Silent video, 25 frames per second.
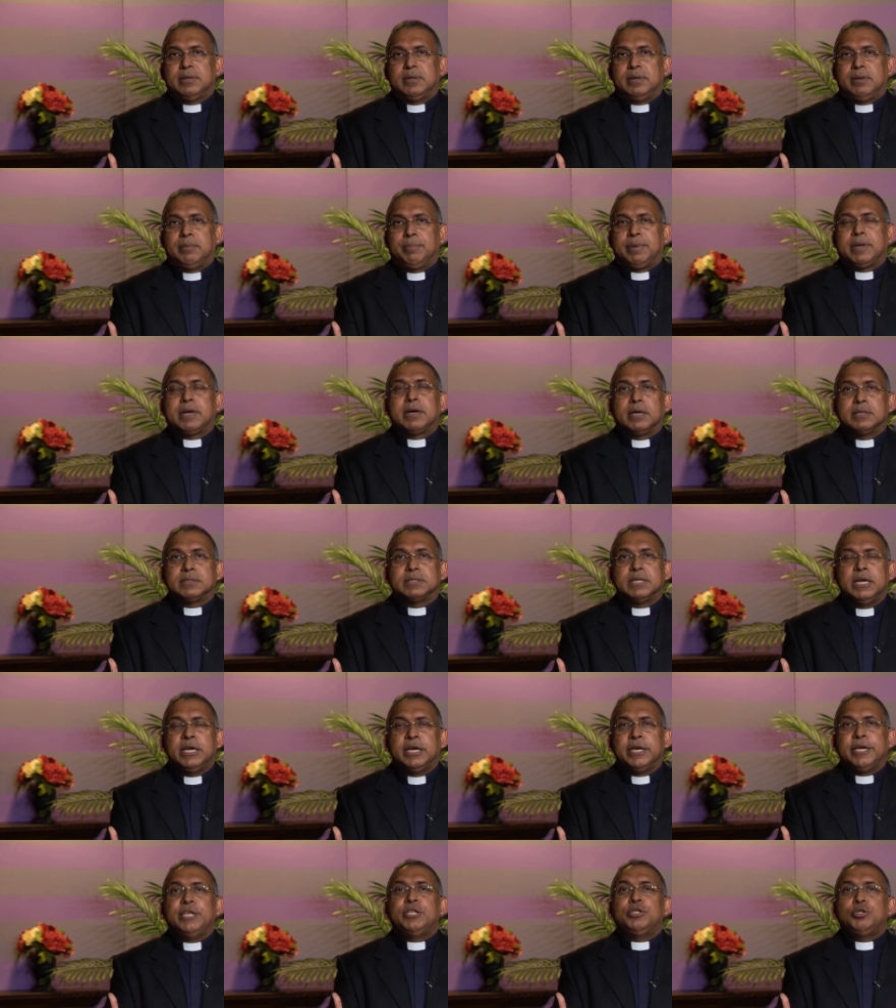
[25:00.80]
because
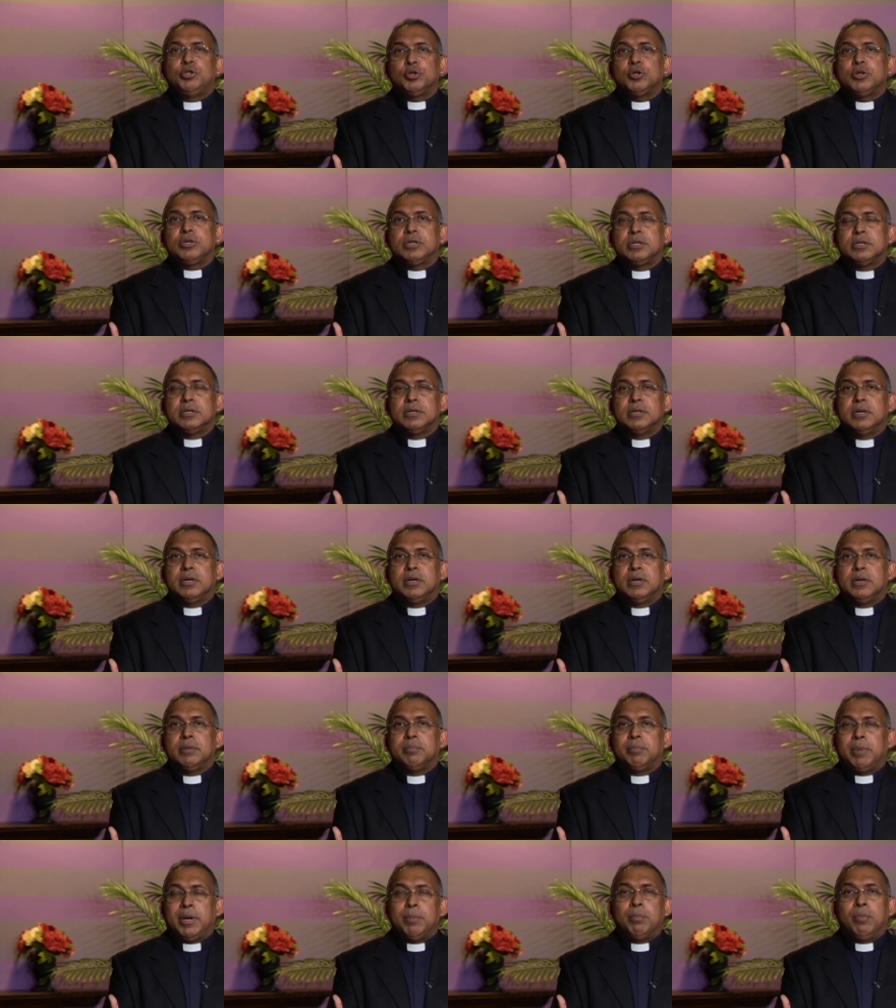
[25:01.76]
He took
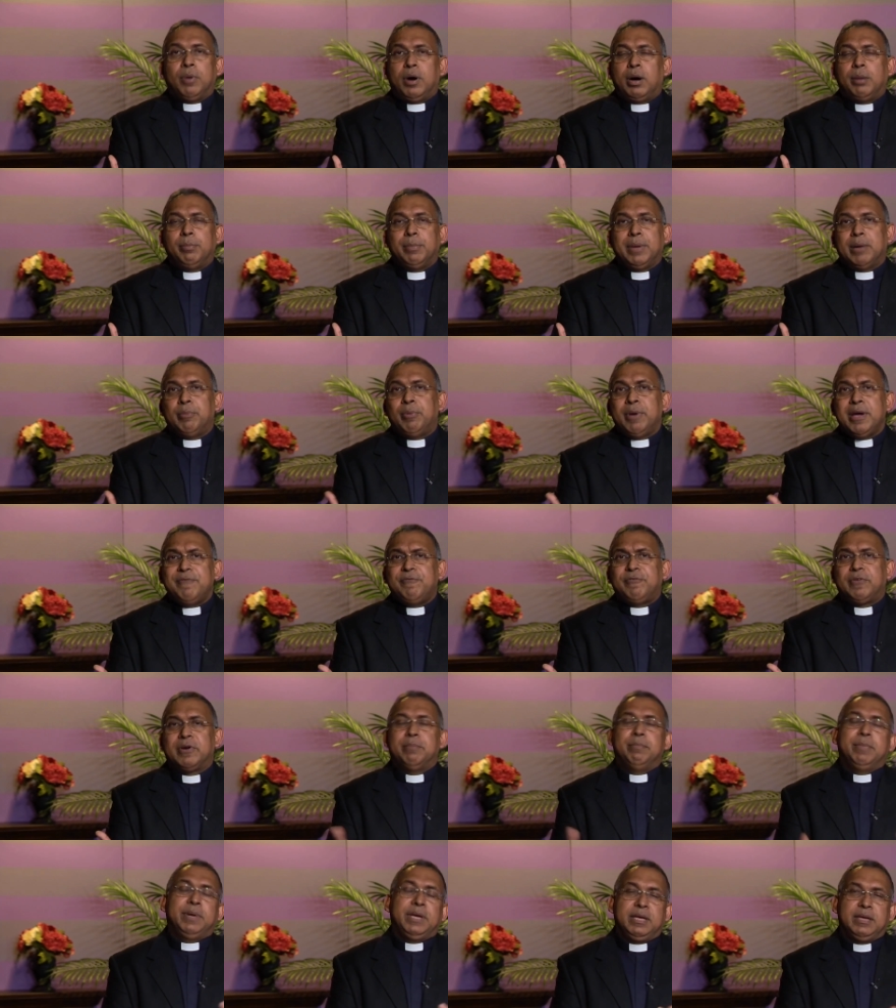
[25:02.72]
my mom away
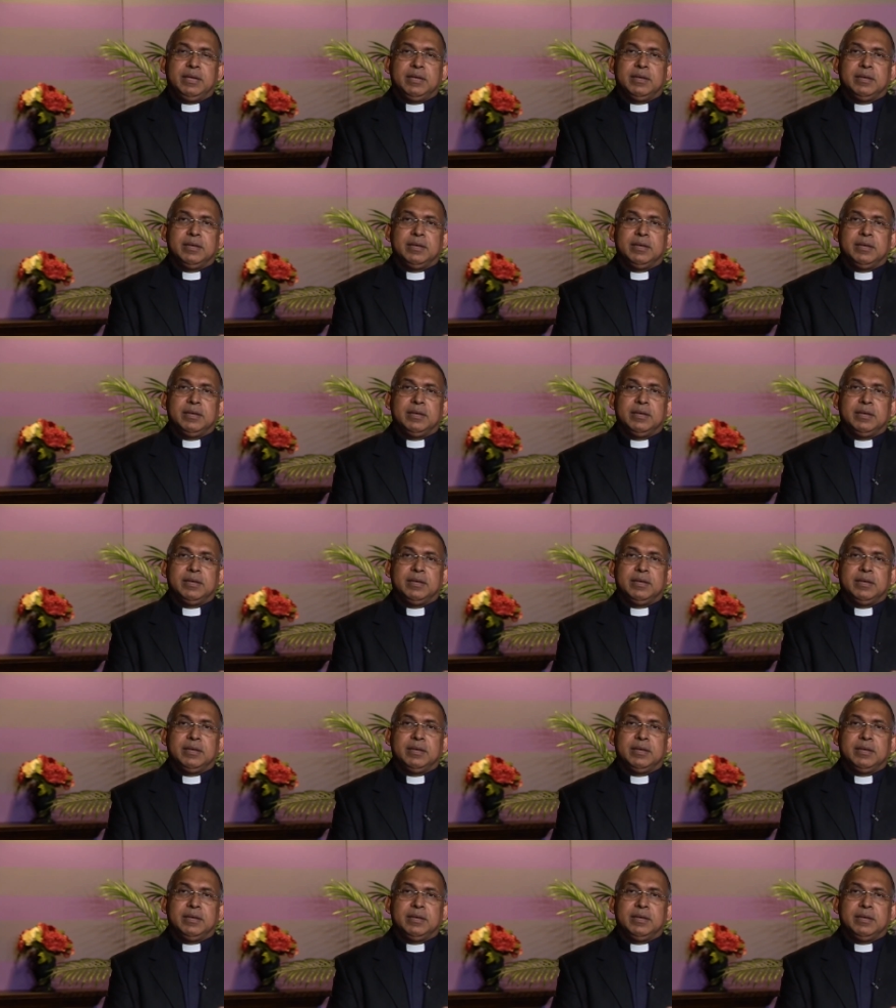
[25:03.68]
from me.